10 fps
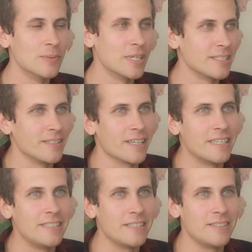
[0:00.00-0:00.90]
Well, as a
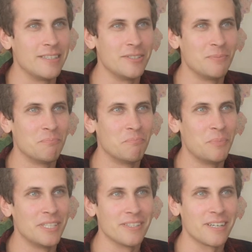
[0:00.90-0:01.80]
scientist, it's
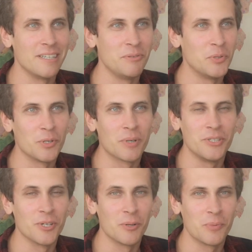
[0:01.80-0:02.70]
basically doing
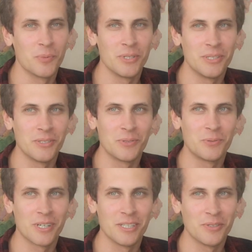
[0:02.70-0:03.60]
my job, which is
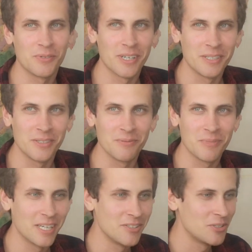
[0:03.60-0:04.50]
trying to find
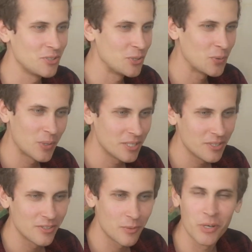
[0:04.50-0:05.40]
answers to
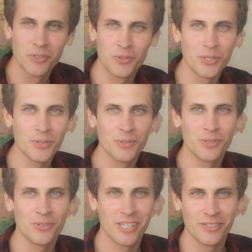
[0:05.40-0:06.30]
questions about soils,
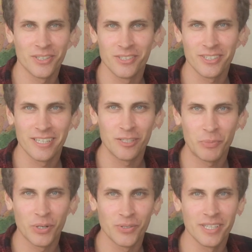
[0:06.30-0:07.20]
trying to understand the
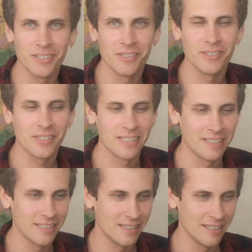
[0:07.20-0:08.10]
processes,
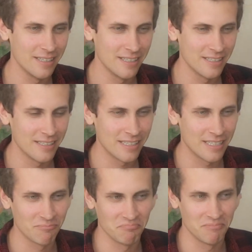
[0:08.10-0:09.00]
and
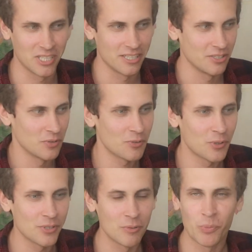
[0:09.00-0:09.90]
that is of
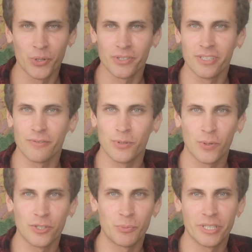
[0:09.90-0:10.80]
course important. If
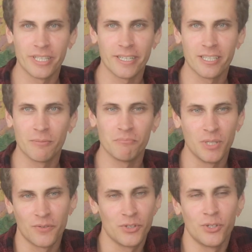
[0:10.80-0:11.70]
you want to protect them,
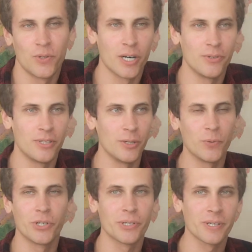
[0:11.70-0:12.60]
you have to know how they
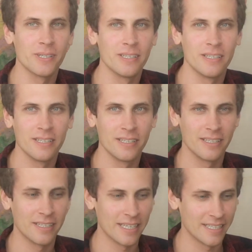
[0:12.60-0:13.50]
work.
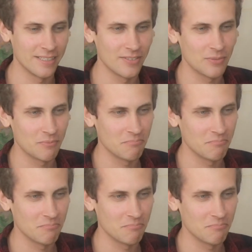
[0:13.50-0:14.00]
And